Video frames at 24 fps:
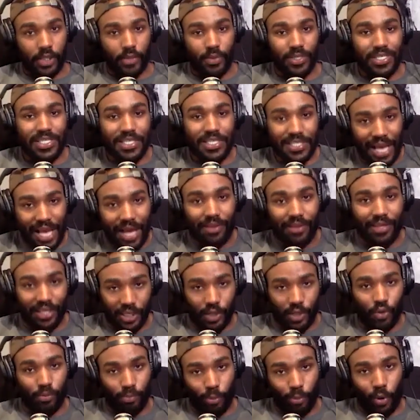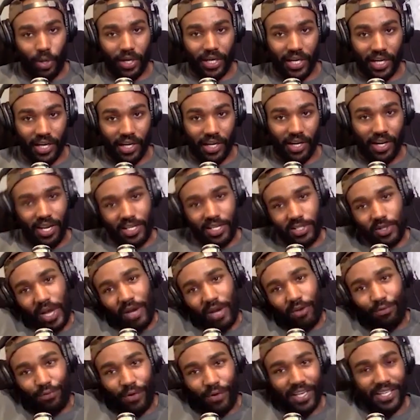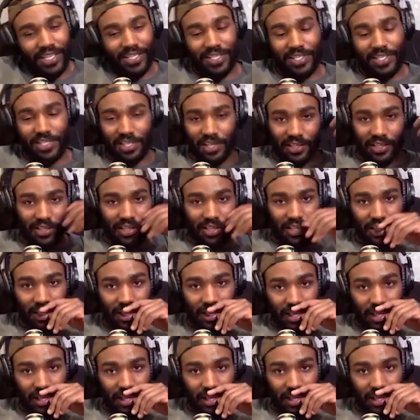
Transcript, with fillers: You sound yeah. like you were born here. So I don't find it insulting.